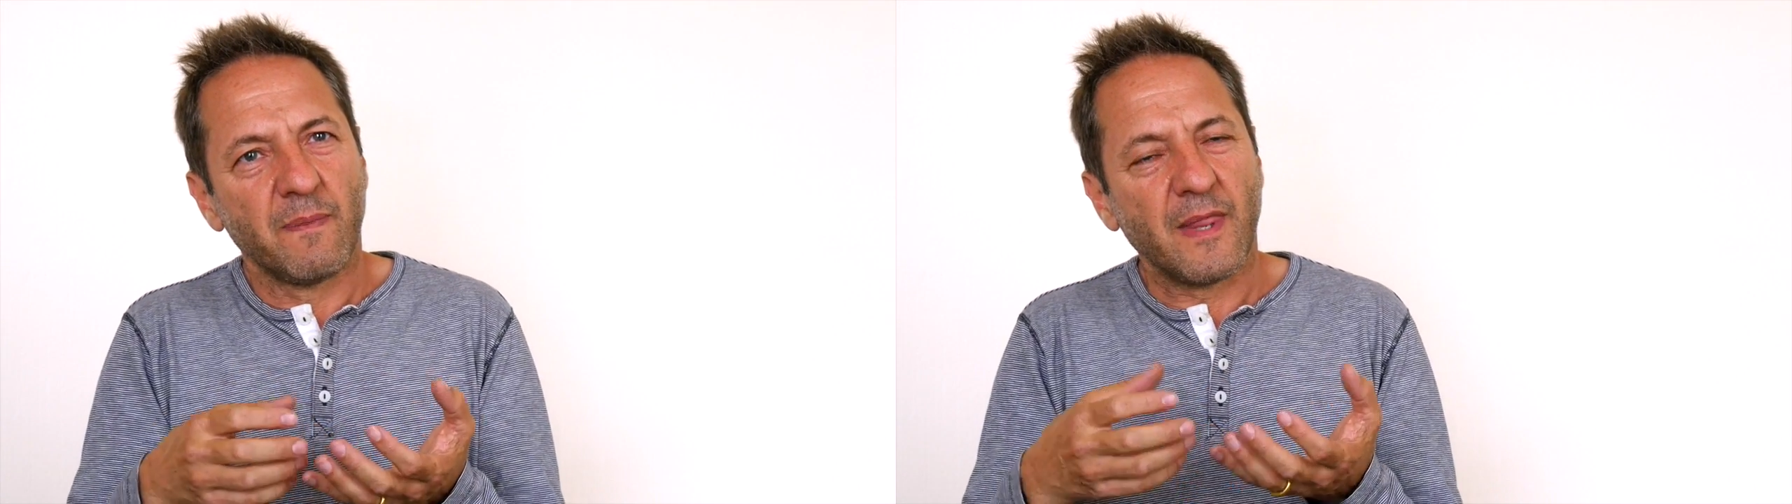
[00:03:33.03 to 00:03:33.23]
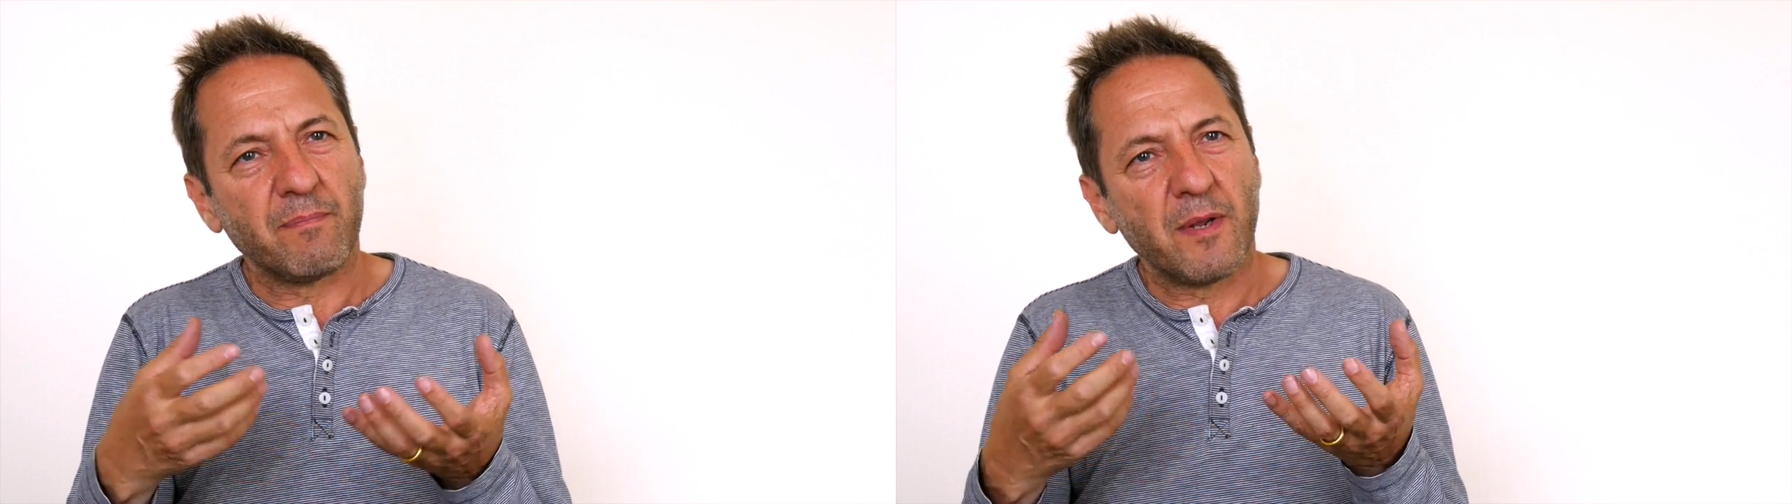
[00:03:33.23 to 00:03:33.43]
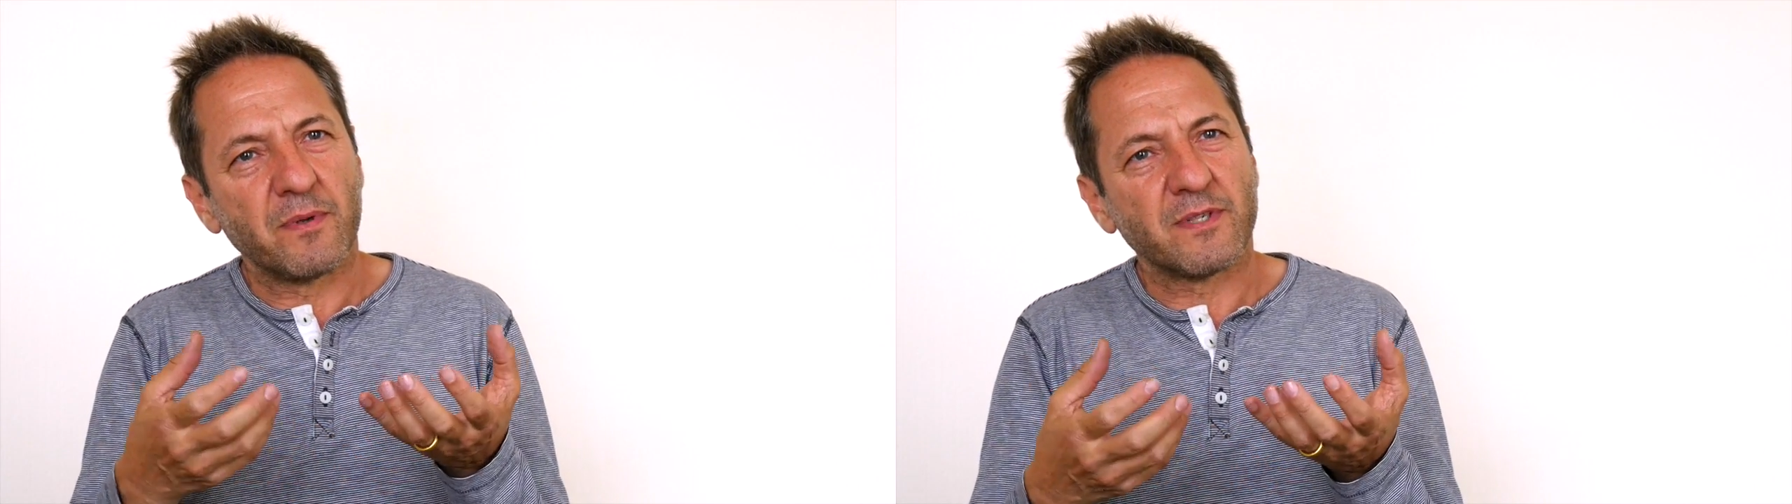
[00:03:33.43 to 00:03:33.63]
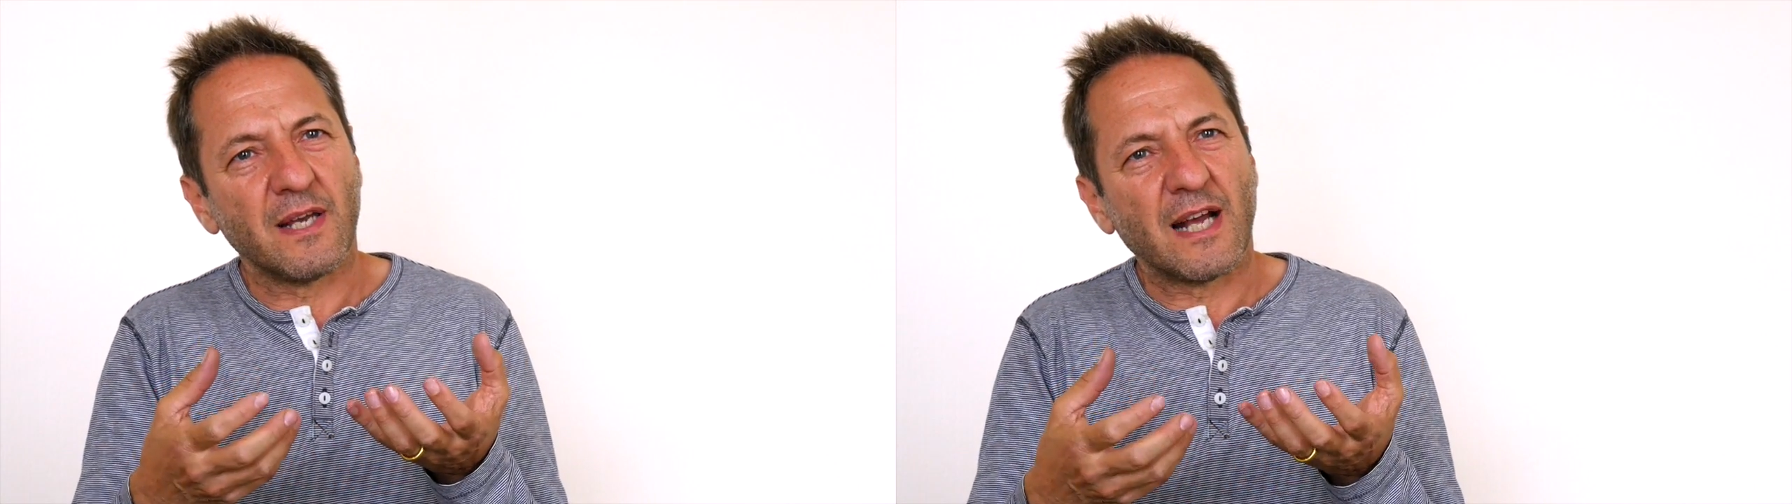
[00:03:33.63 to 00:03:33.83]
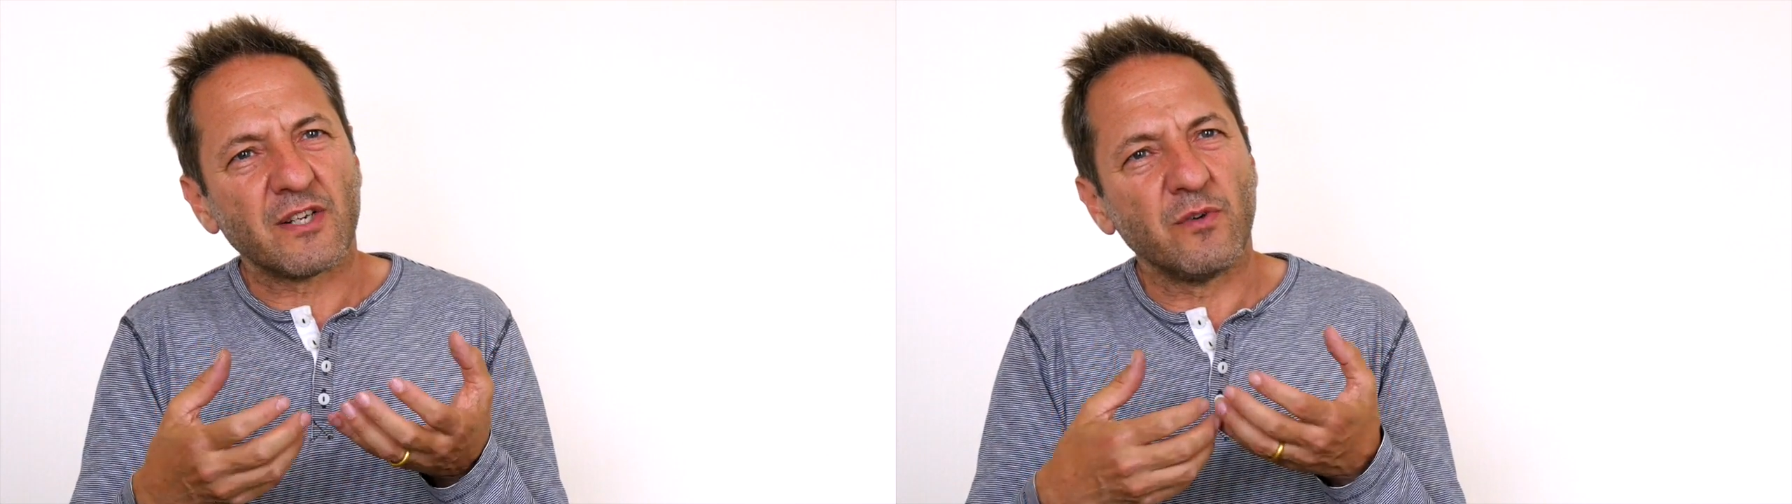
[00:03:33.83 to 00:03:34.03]
that people
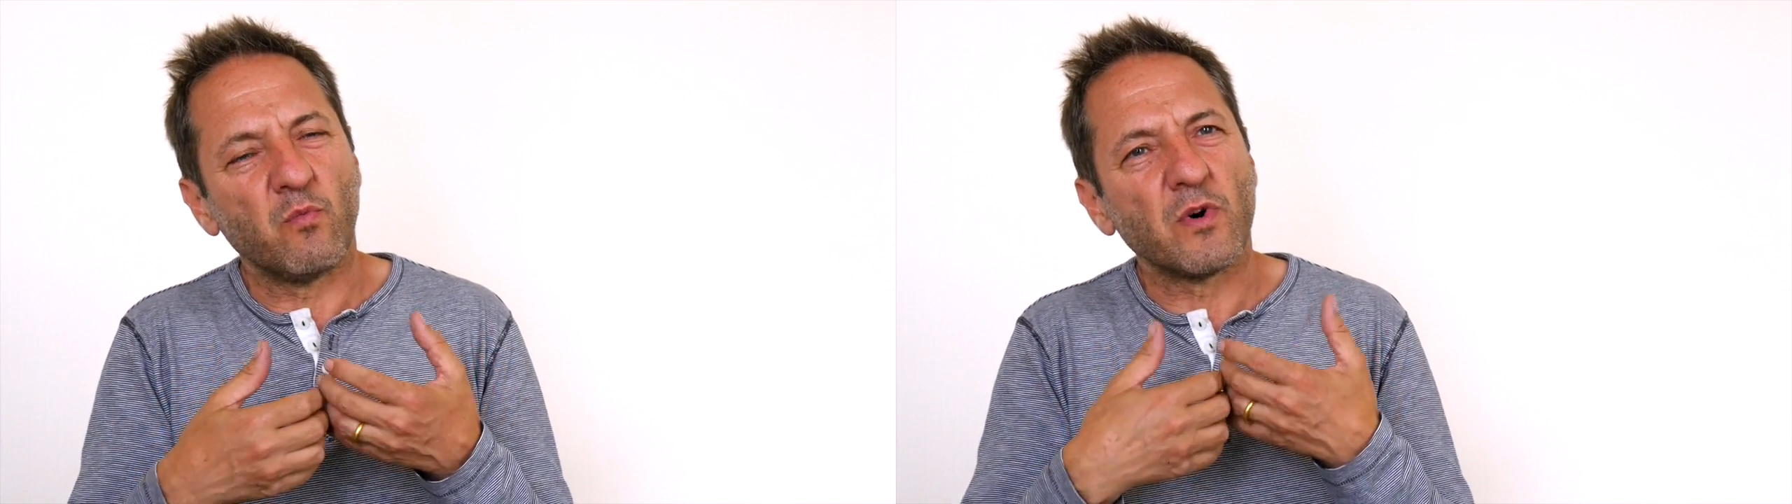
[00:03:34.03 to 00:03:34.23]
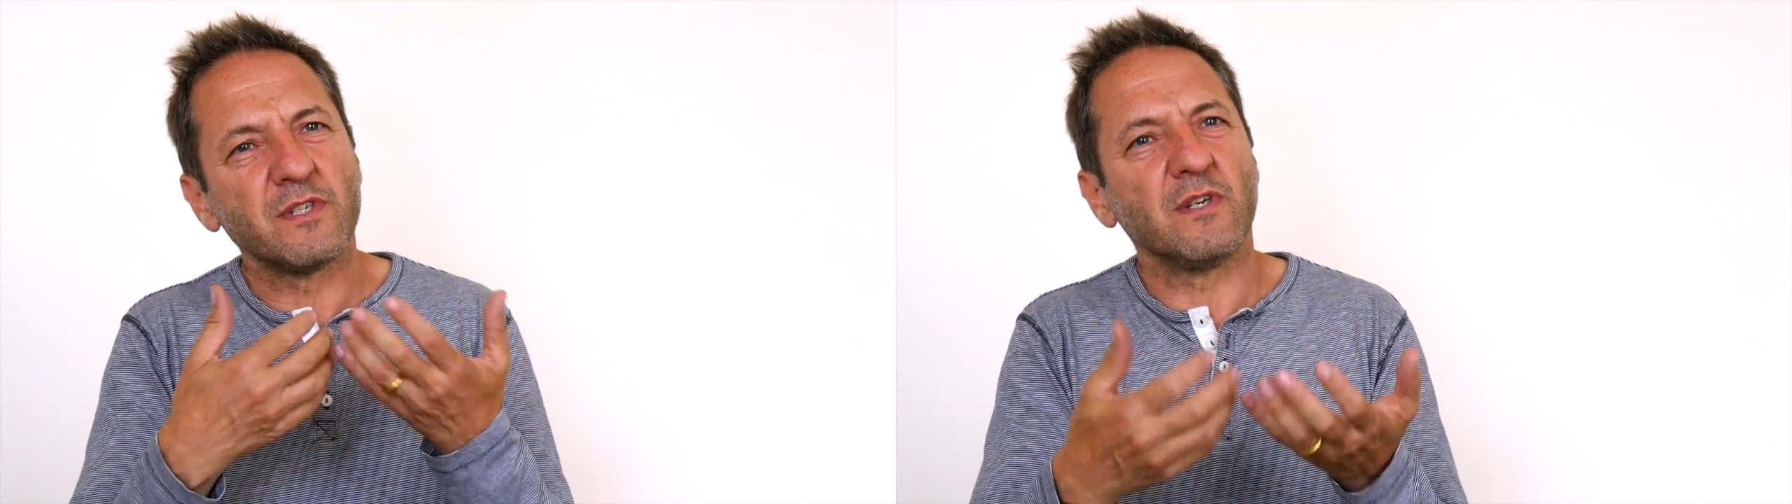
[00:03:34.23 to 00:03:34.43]
say, actually, what is